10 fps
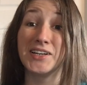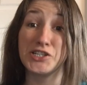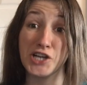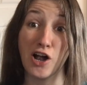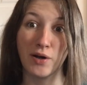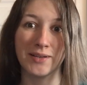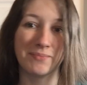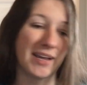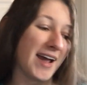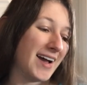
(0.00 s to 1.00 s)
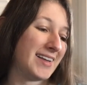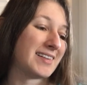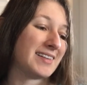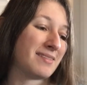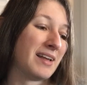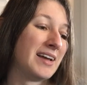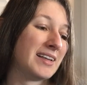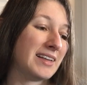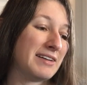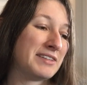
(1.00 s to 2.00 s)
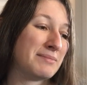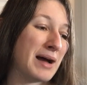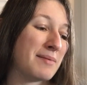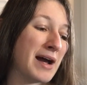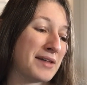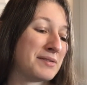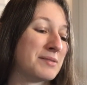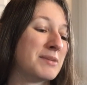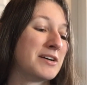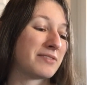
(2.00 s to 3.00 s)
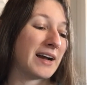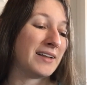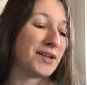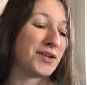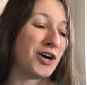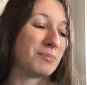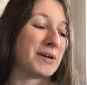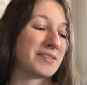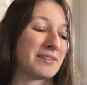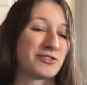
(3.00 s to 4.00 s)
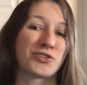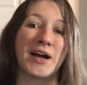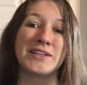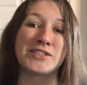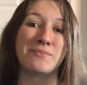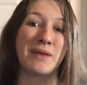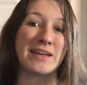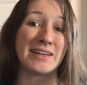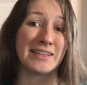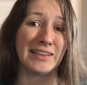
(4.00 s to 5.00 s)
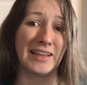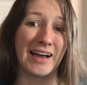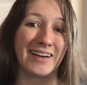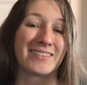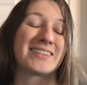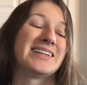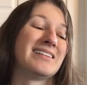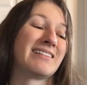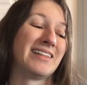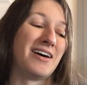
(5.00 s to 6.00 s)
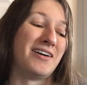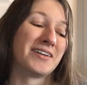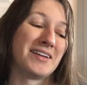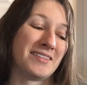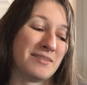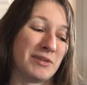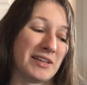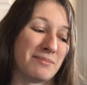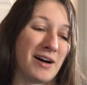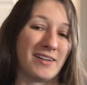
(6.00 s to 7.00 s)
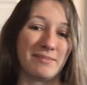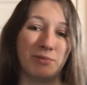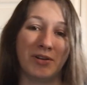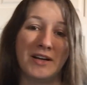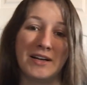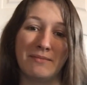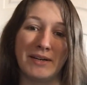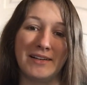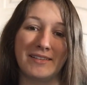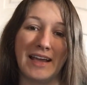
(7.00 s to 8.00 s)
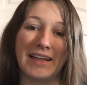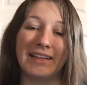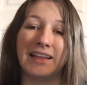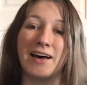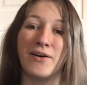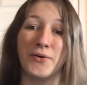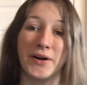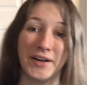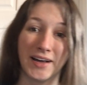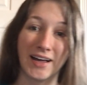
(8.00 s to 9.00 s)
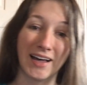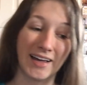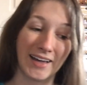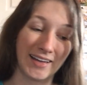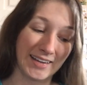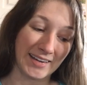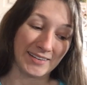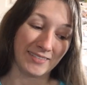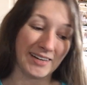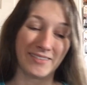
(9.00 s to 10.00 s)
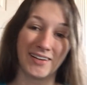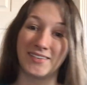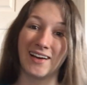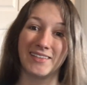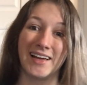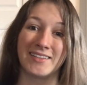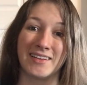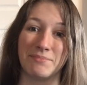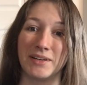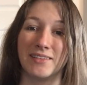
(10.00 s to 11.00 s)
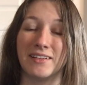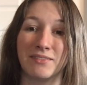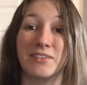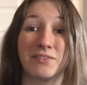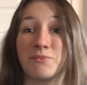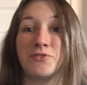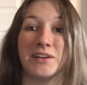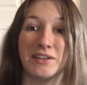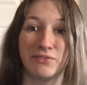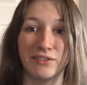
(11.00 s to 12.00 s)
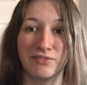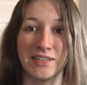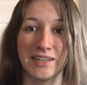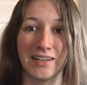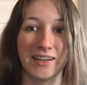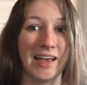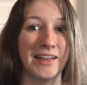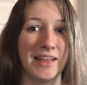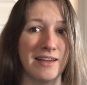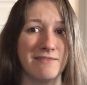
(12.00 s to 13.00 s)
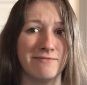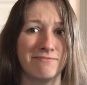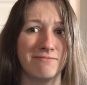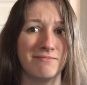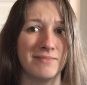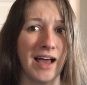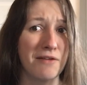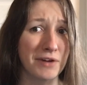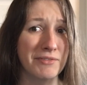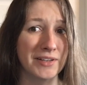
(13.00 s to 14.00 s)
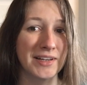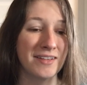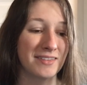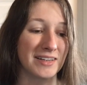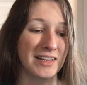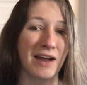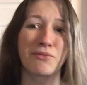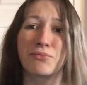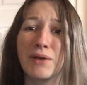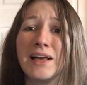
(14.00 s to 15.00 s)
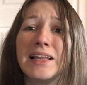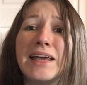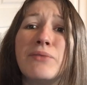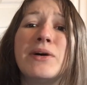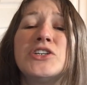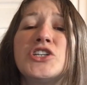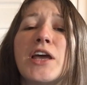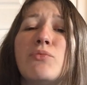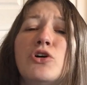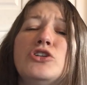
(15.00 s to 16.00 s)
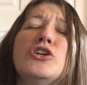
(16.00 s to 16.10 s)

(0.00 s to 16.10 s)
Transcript: show it because it's lived in my bathroom for hella long because I've tried to make it last as long as humanly possible, but it's getting low. Uh, and when it runs out, that's it, because this one's from twenty fifteen, and they've not re-released it, and I really wish they would